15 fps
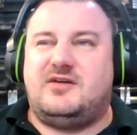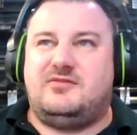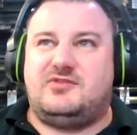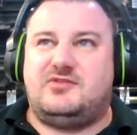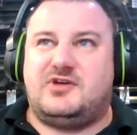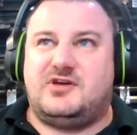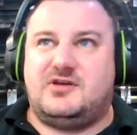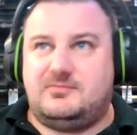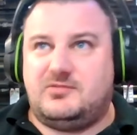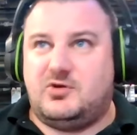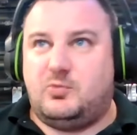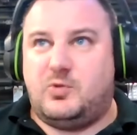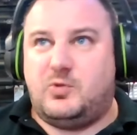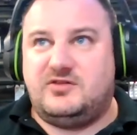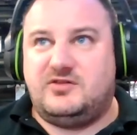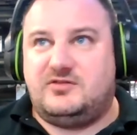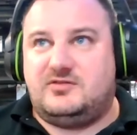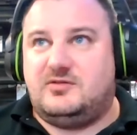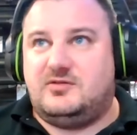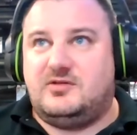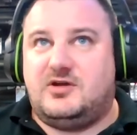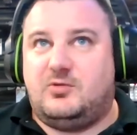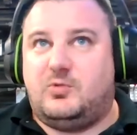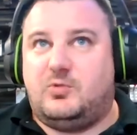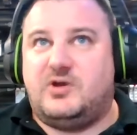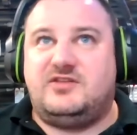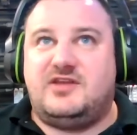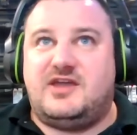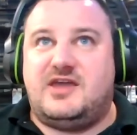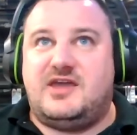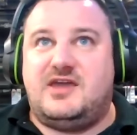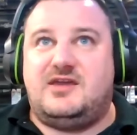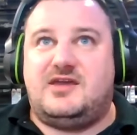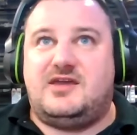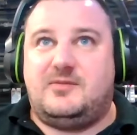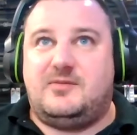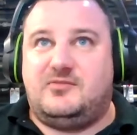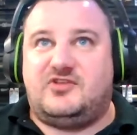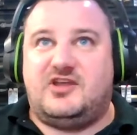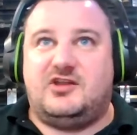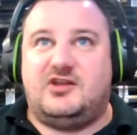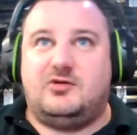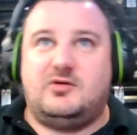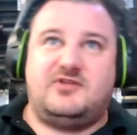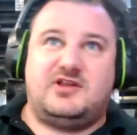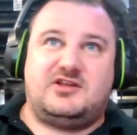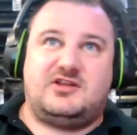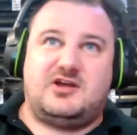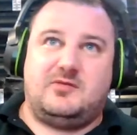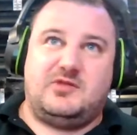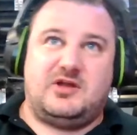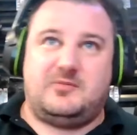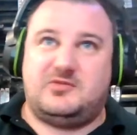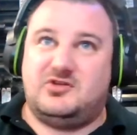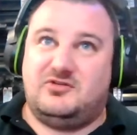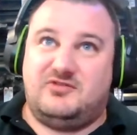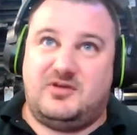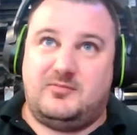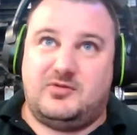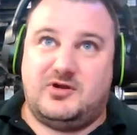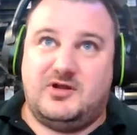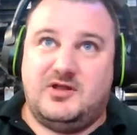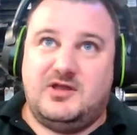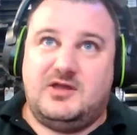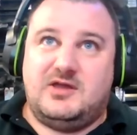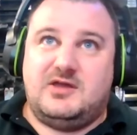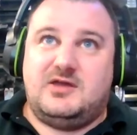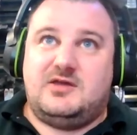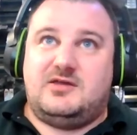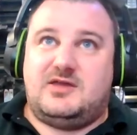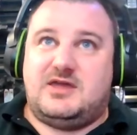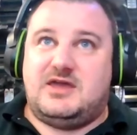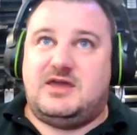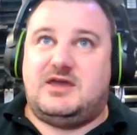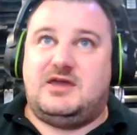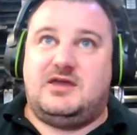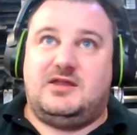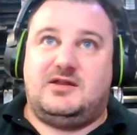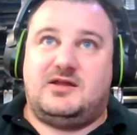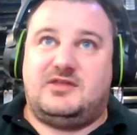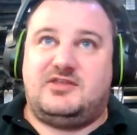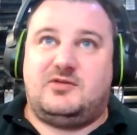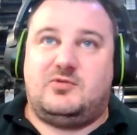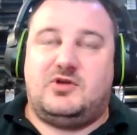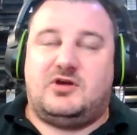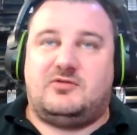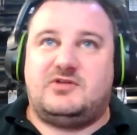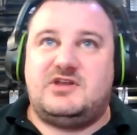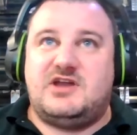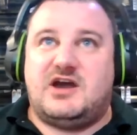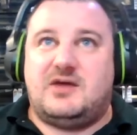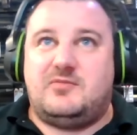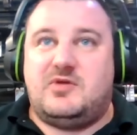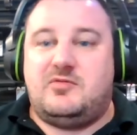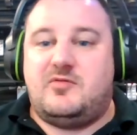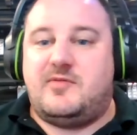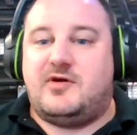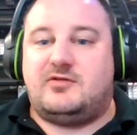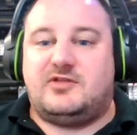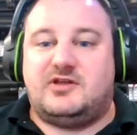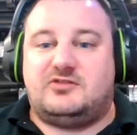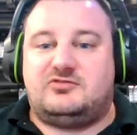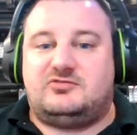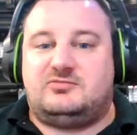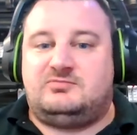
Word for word: We have right. a, one a one day Sato event coming up in November, and I think we already got maybe about like